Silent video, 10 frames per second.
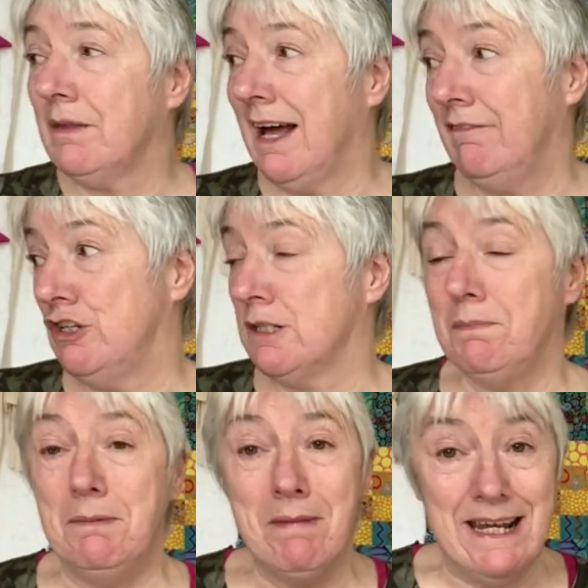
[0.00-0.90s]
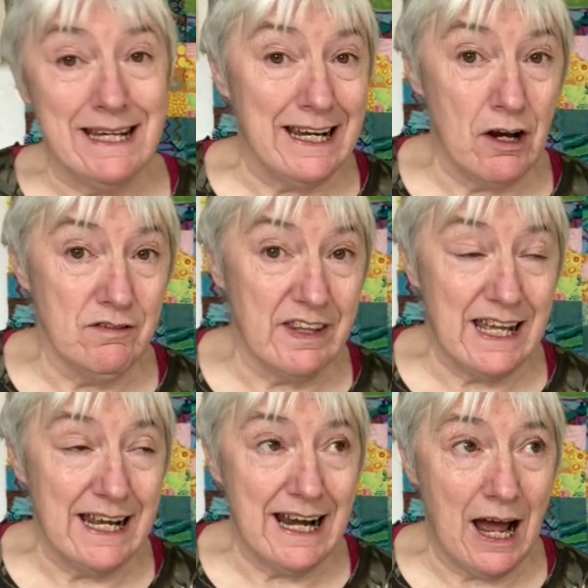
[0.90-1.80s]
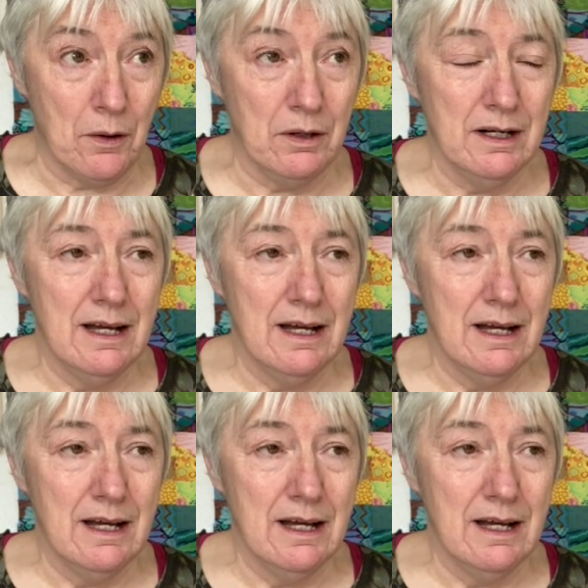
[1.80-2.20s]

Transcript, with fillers: that I've just been making over there now.